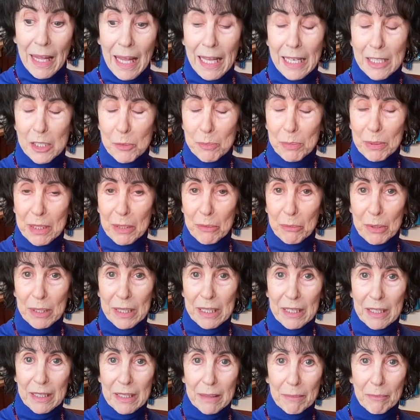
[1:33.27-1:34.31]
has been
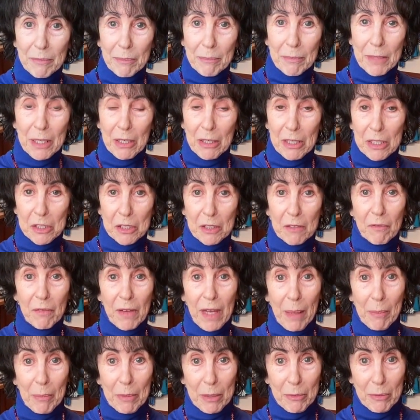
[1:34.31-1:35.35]
with marriage and
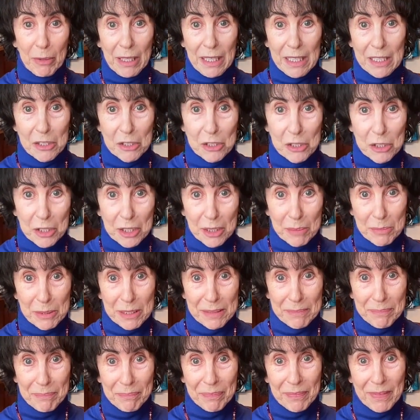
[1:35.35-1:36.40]
family relationships.